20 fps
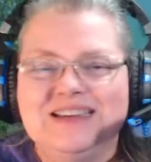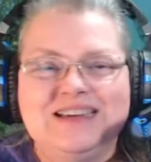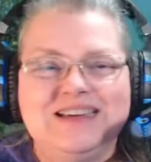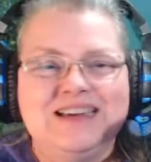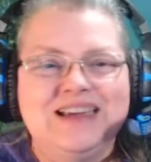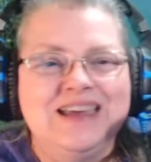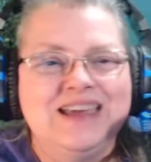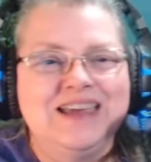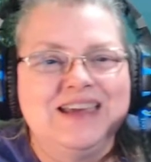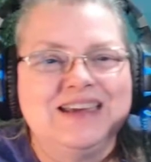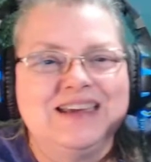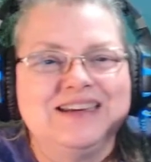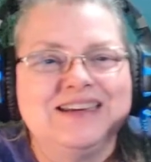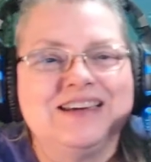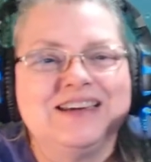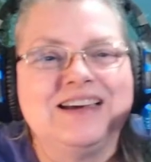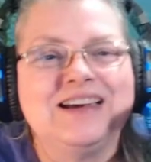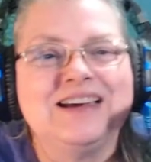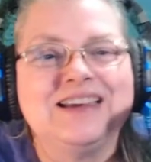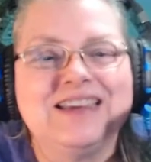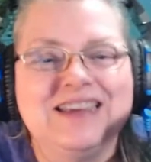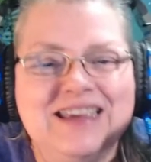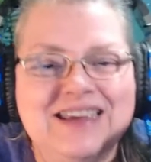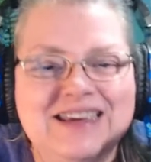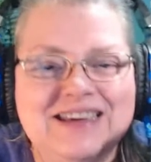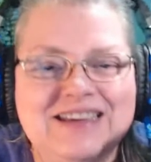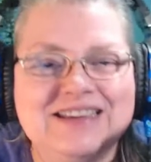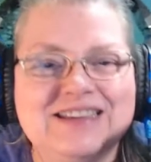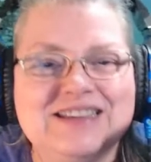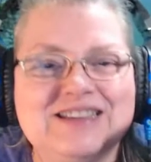And
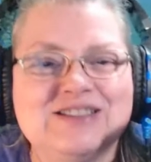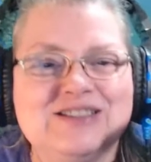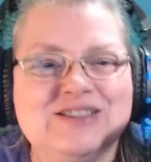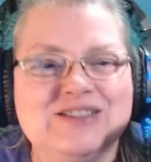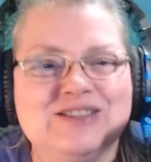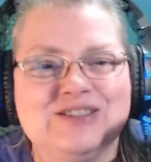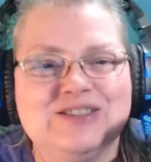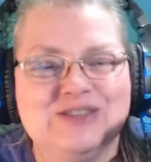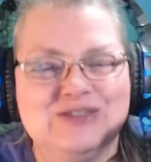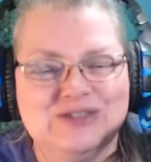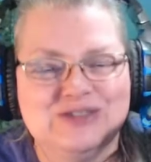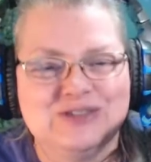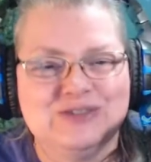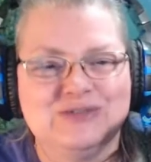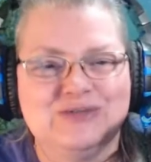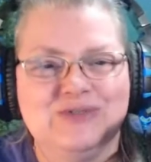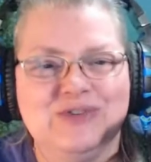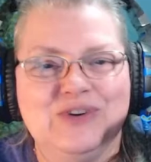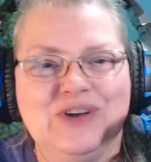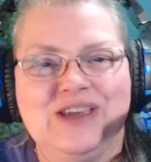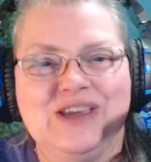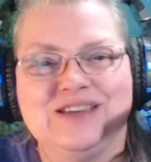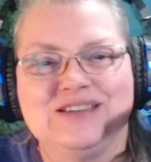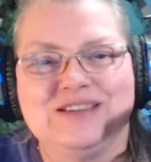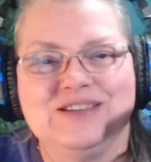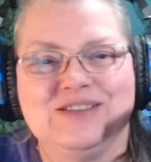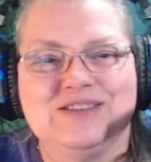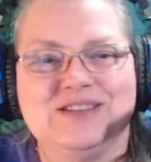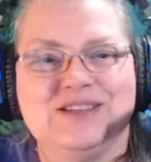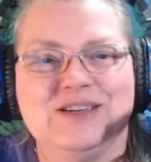again, this is Susan for
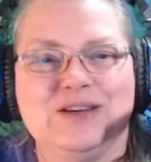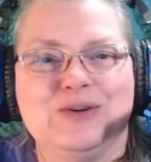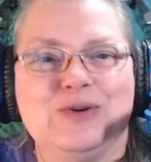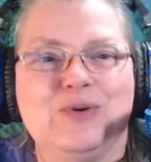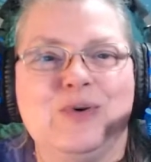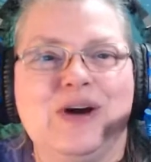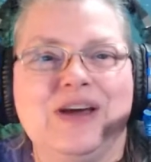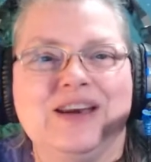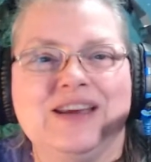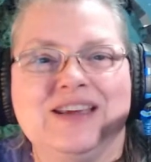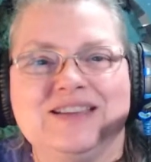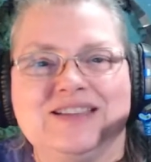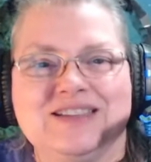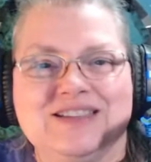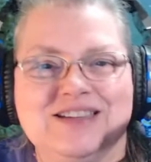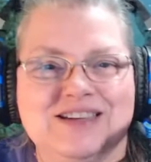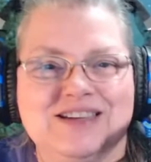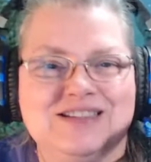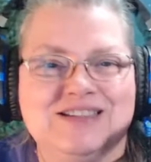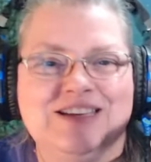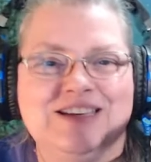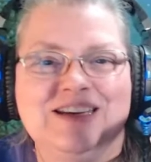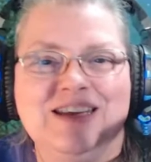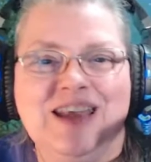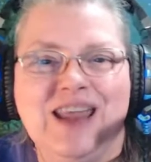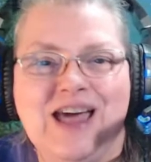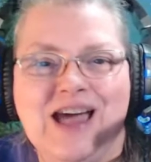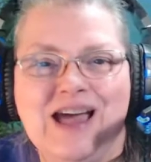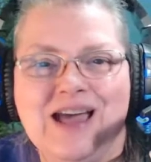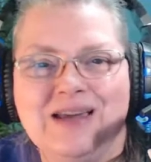SLC Aquatics, touching
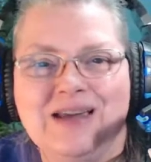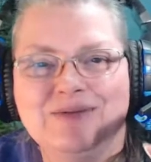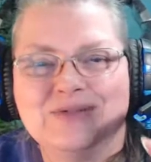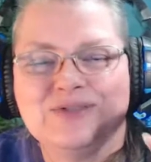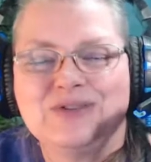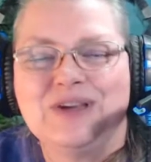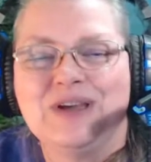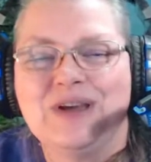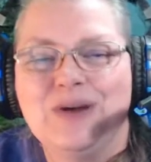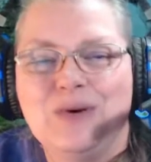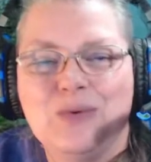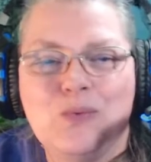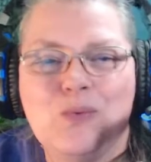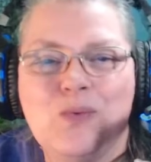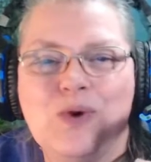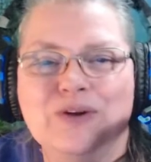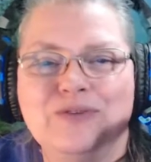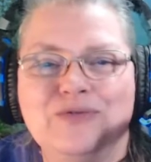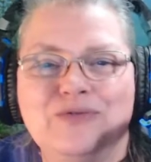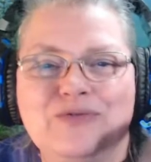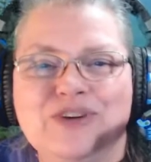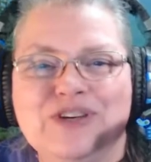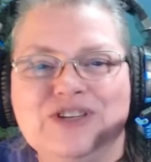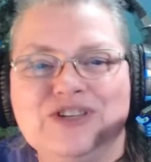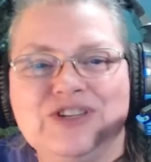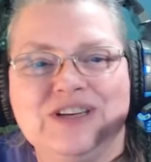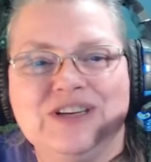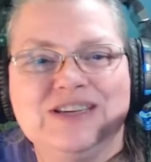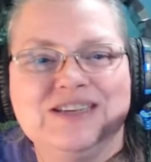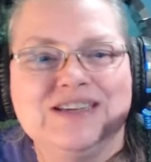lives one
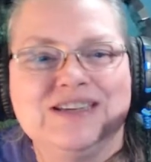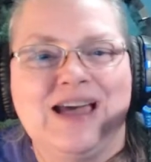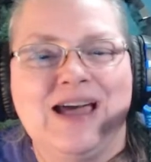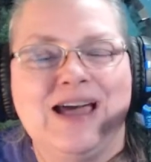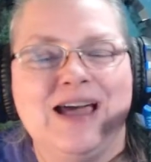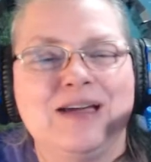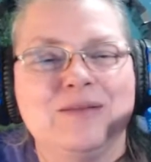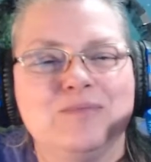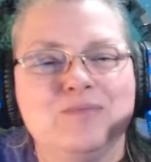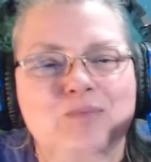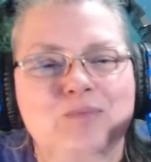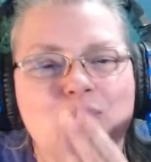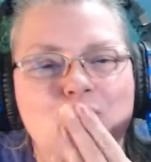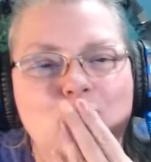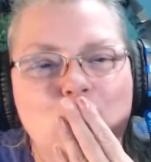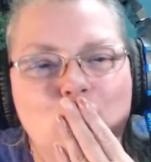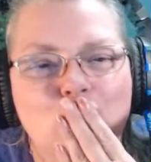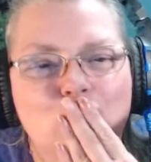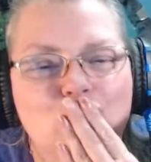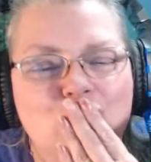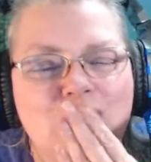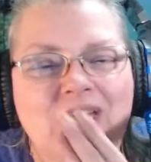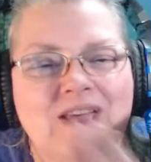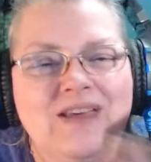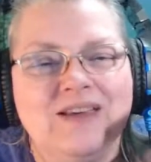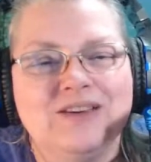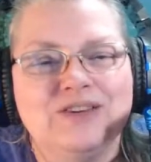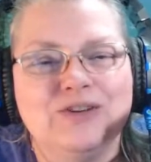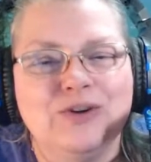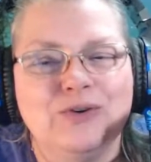fish at a time.
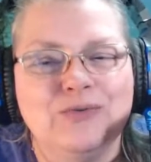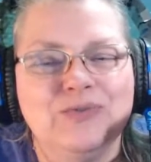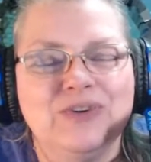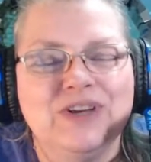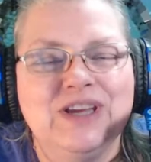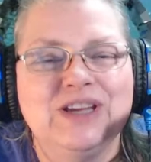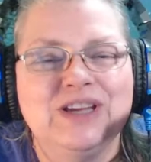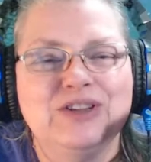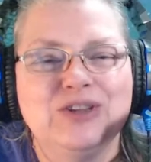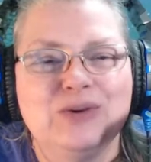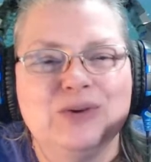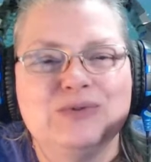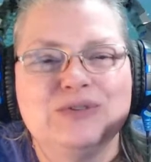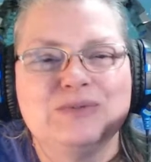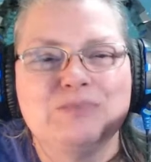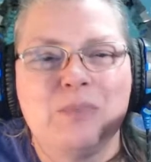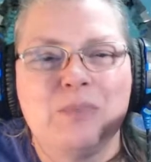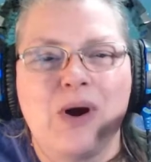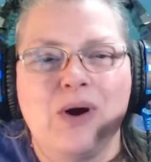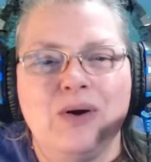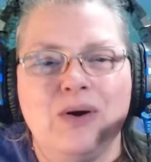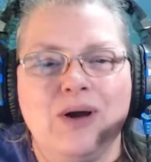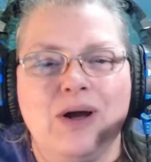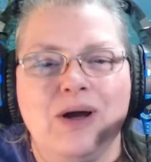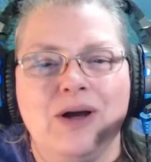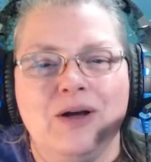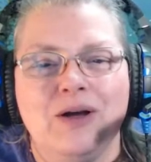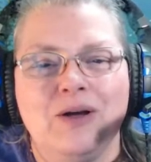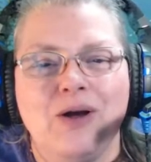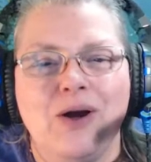Don't forget those
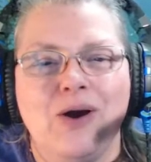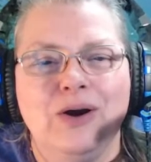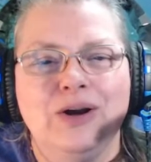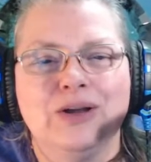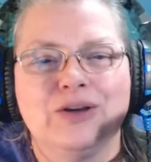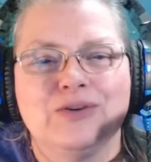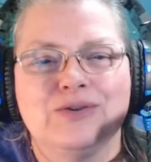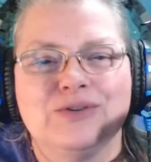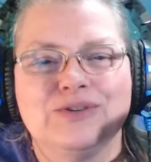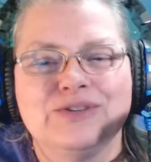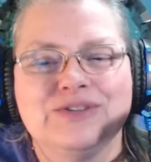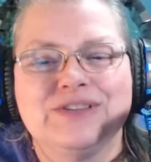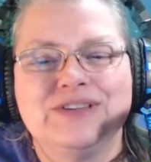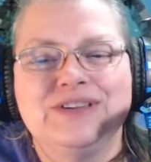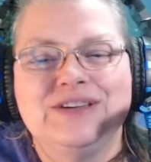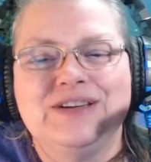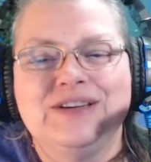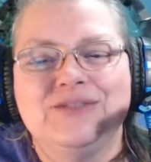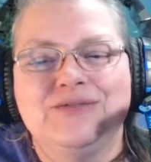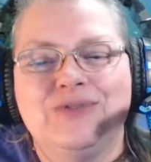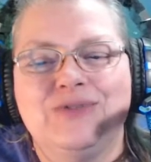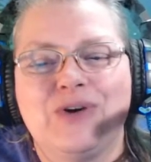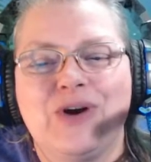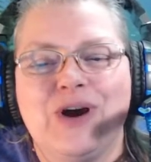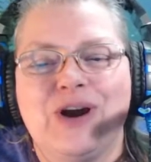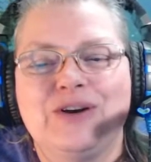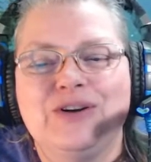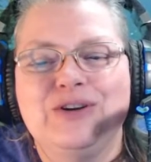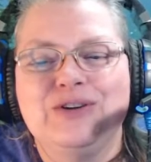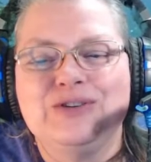articles for
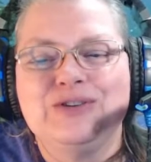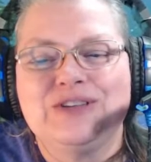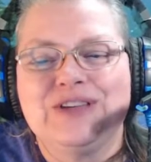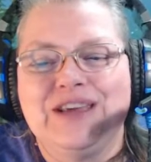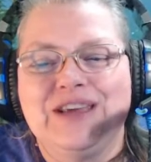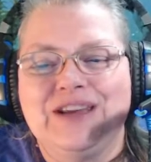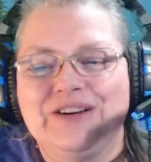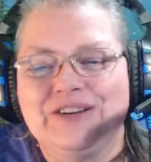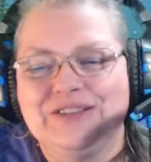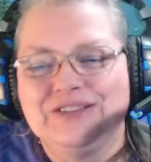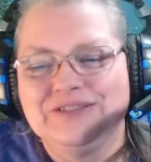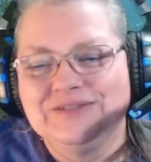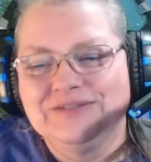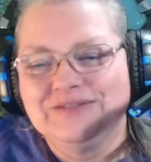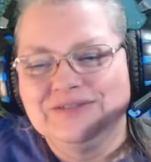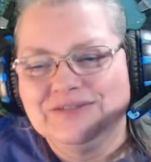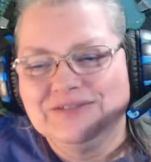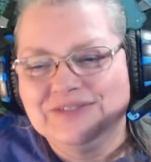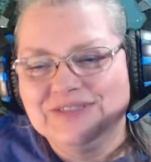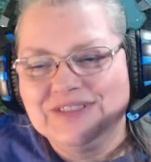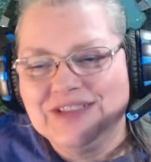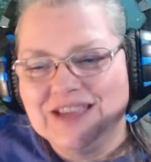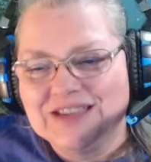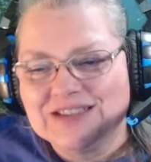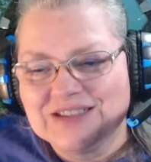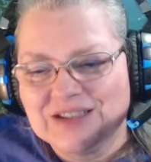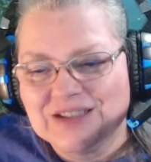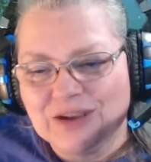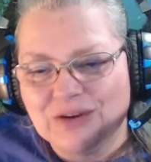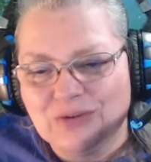our newsletter.
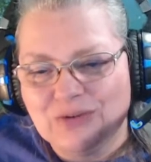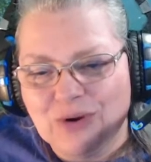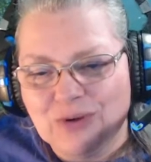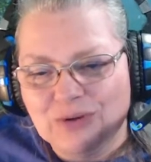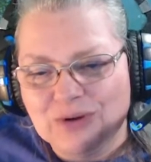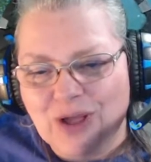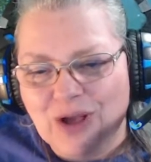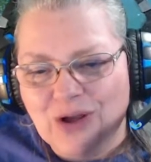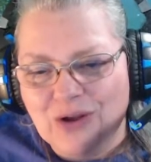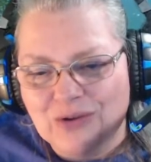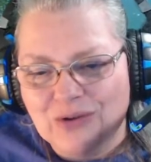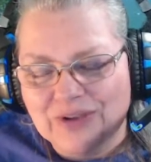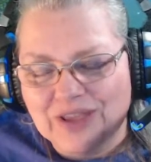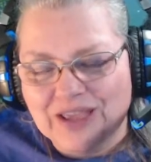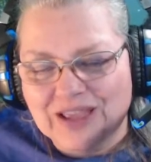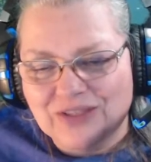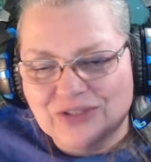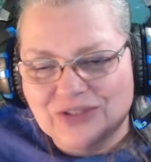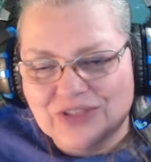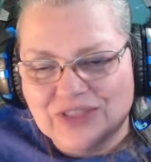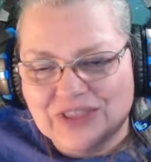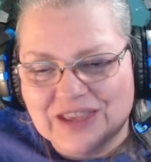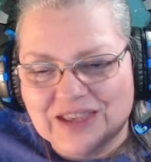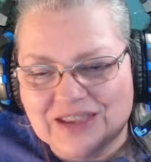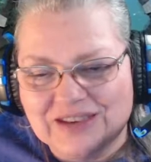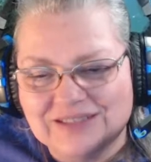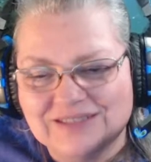Yes, they grow long and thin.